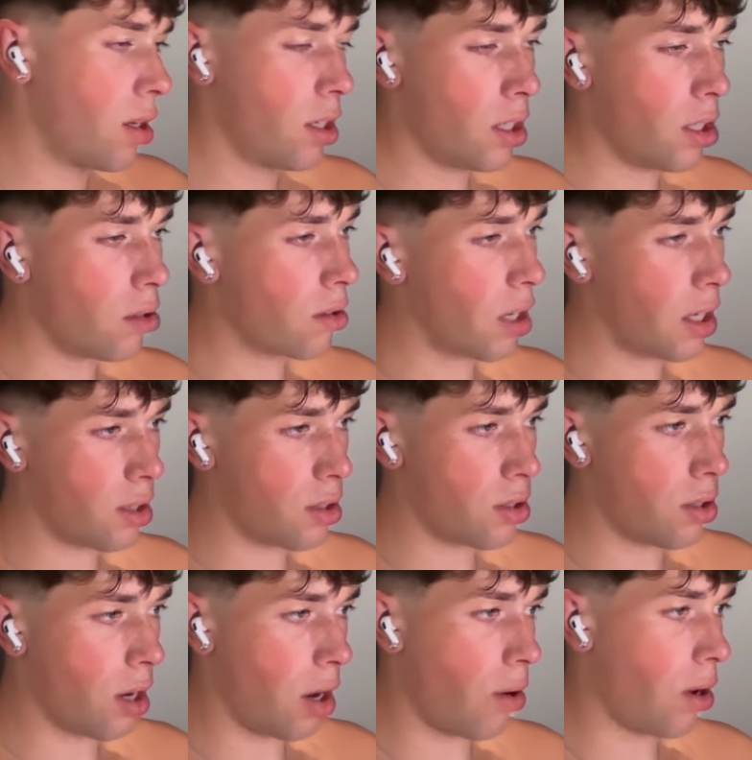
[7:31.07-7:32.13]
you know, click it
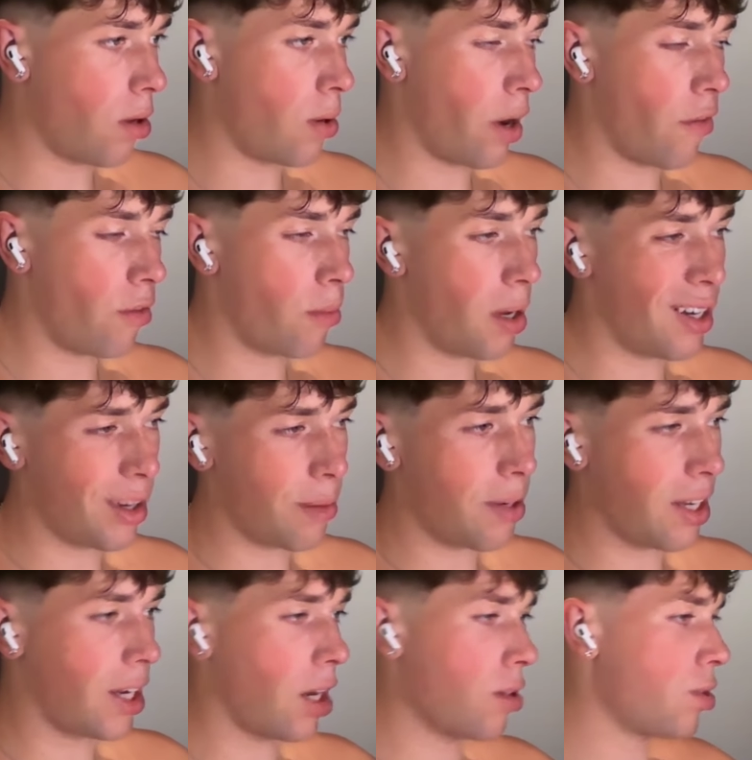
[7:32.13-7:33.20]
to however many email
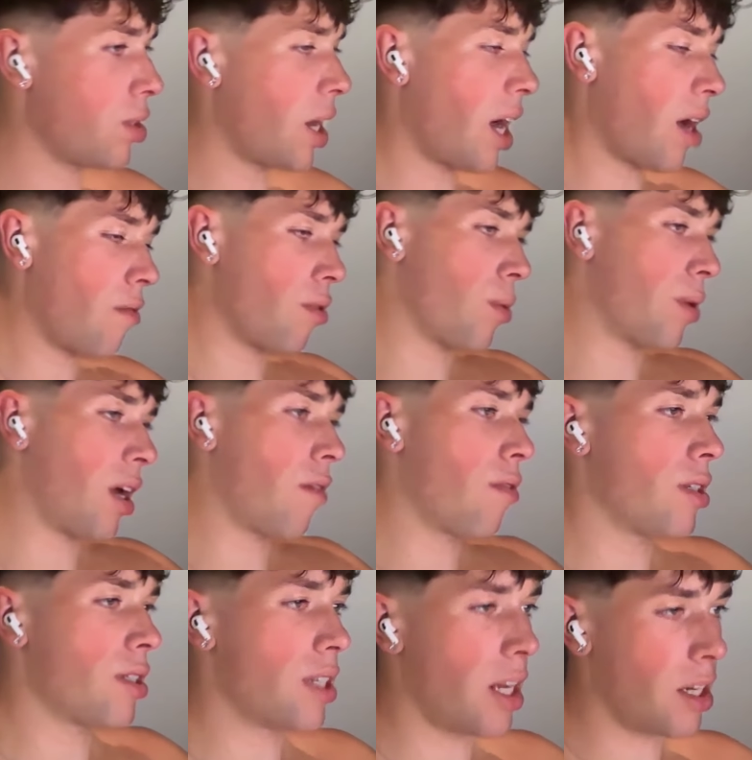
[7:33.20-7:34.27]
accounts you have or whatever
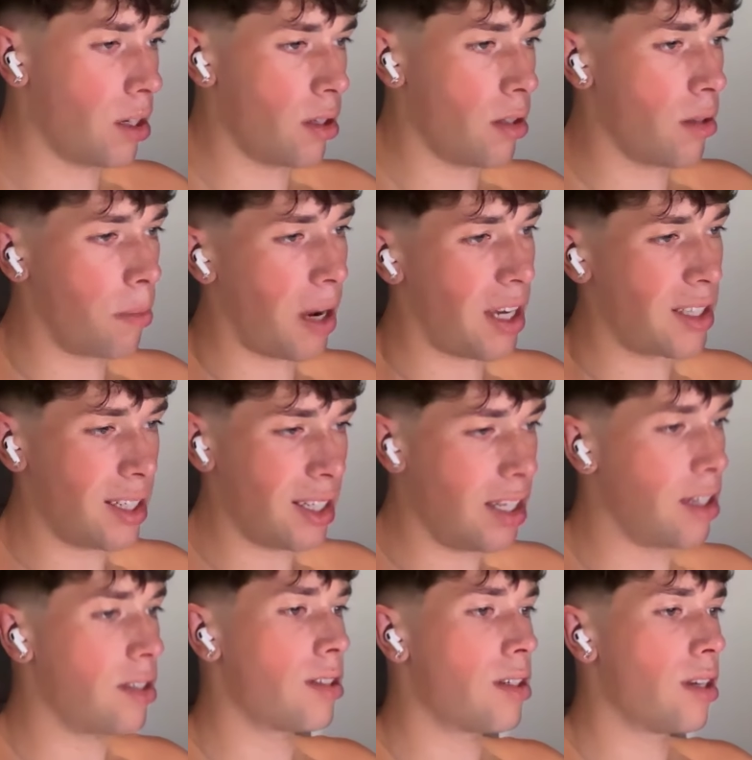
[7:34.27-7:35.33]
the sending capacity
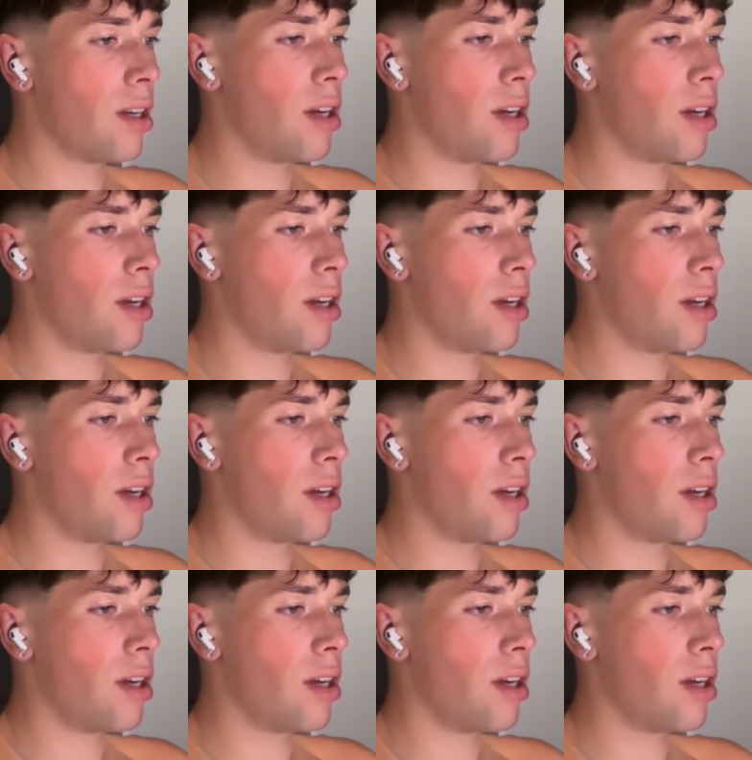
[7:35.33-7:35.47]
is.